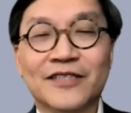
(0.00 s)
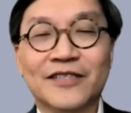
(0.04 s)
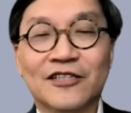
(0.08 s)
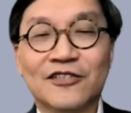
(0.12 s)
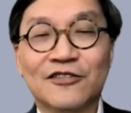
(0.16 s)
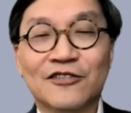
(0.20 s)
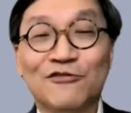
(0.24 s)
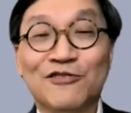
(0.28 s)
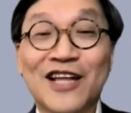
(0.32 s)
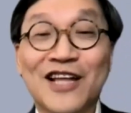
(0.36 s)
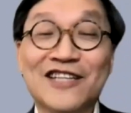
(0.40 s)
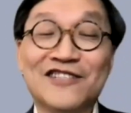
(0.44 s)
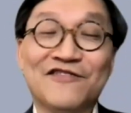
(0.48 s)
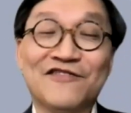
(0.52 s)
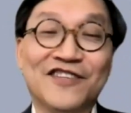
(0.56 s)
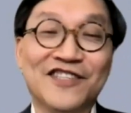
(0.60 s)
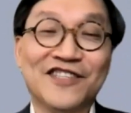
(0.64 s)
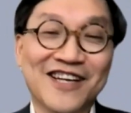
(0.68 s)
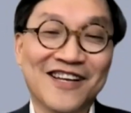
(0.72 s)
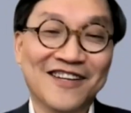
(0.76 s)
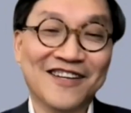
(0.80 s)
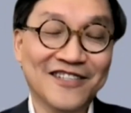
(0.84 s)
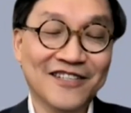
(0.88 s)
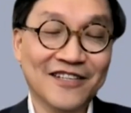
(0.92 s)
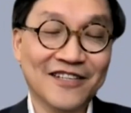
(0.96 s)
So that's
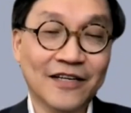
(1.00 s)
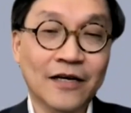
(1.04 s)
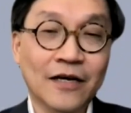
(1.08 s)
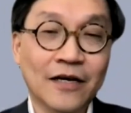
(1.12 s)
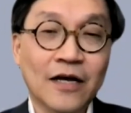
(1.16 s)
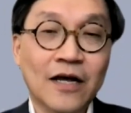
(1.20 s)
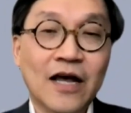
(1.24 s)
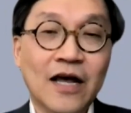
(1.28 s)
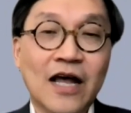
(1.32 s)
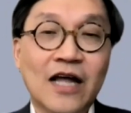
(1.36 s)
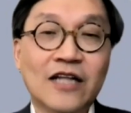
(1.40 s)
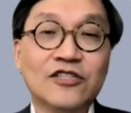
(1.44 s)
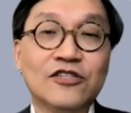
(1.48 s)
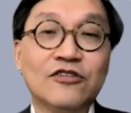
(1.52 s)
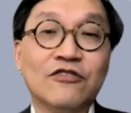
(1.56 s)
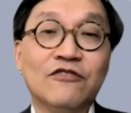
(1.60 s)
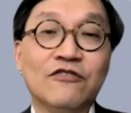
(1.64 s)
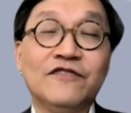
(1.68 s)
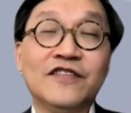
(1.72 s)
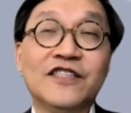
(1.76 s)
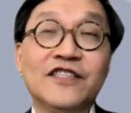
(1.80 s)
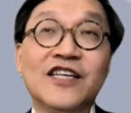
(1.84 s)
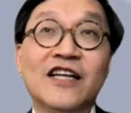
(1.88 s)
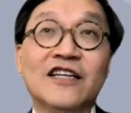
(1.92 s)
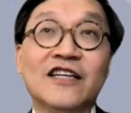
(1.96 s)
Fidelity. And so
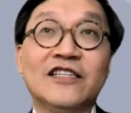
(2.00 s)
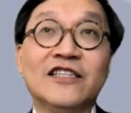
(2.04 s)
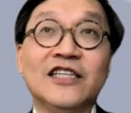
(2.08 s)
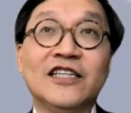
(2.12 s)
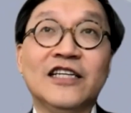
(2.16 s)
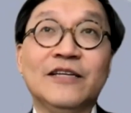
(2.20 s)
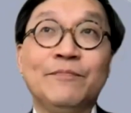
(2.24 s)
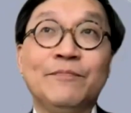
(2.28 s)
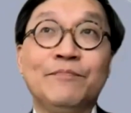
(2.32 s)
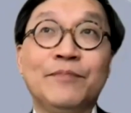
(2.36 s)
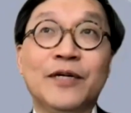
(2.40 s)
Fidelity